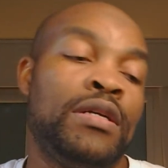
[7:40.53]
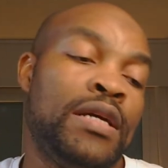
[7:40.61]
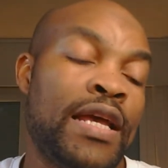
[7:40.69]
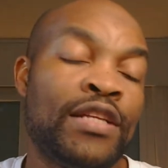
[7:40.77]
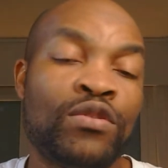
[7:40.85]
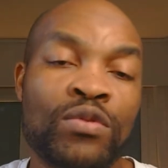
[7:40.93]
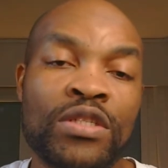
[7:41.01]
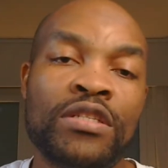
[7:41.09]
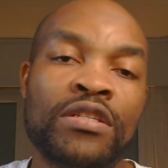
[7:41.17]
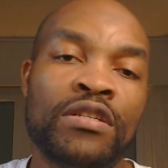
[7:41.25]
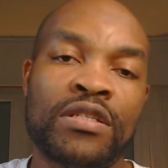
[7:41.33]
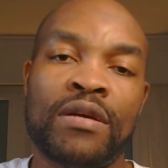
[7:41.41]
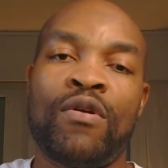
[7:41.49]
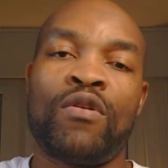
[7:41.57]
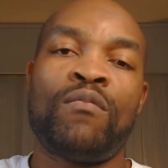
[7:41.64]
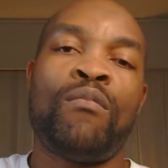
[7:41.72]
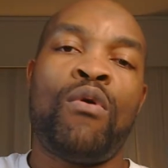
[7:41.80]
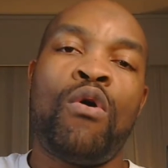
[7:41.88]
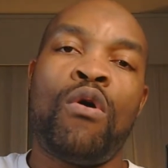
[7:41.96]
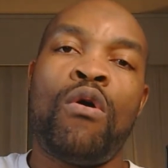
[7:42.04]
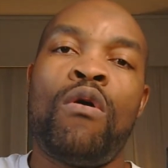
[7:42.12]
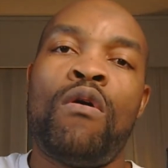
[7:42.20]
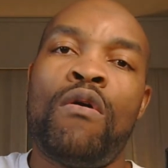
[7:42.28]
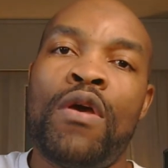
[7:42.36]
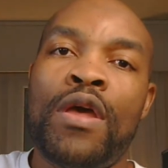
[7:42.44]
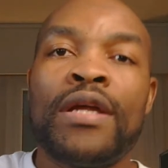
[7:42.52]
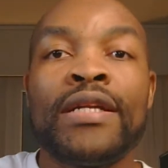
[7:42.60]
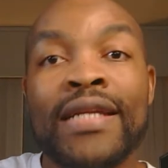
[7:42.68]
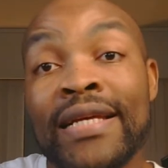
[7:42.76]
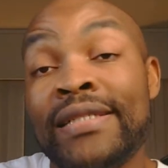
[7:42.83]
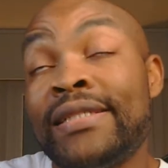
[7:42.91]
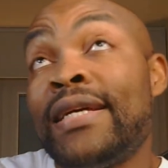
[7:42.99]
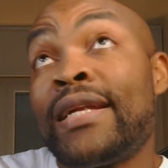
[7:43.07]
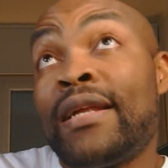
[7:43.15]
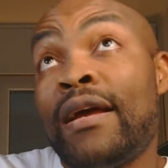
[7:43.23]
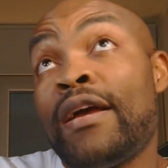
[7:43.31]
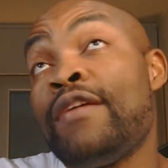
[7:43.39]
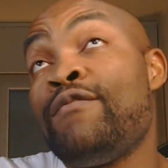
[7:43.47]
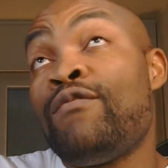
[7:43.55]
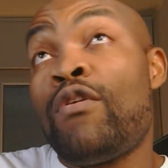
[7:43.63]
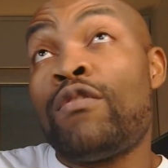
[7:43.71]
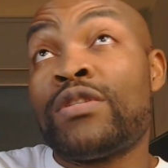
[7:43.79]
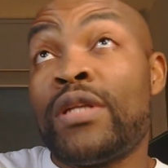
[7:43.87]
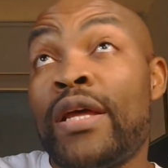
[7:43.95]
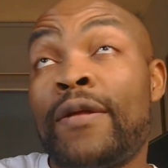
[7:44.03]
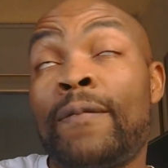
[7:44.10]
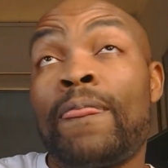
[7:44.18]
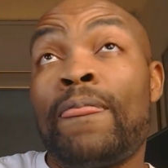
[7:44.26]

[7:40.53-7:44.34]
into details about more things that involves like